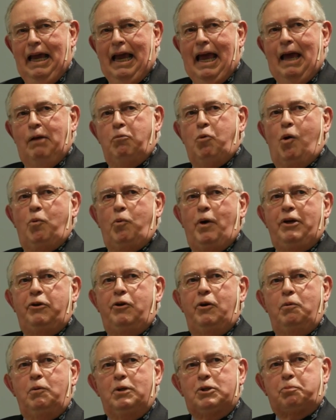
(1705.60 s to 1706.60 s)
And what we
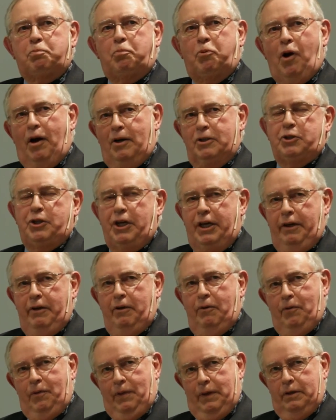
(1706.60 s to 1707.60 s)
do is
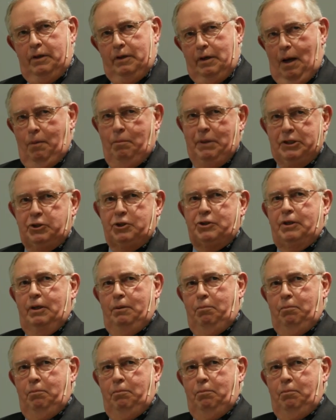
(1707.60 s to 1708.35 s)
prosecute the dumbest